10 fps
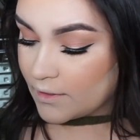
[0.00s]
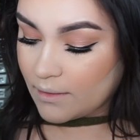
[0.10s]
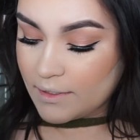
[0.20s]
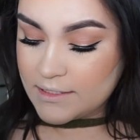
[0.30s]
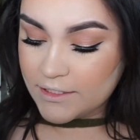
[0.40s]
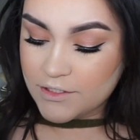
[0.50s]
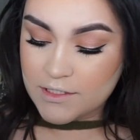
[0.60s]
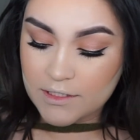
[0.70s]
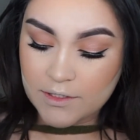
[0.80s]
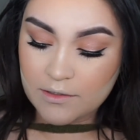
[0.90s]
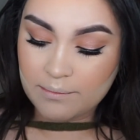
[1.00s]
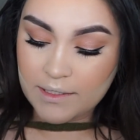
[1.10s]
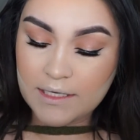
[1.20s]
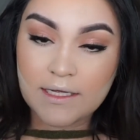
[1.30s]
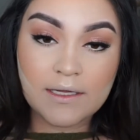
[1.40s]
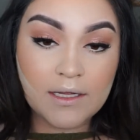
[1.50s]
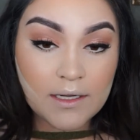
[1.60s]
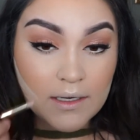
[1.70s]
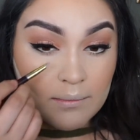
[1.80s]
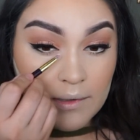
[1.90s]
I'm gonna take just a little bit
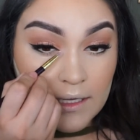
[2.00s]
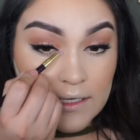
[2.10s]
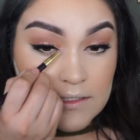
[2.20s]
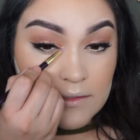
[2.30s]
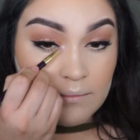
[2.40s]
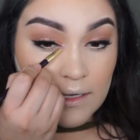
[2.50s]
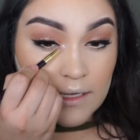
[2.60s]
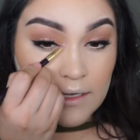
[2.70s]
and apply it to my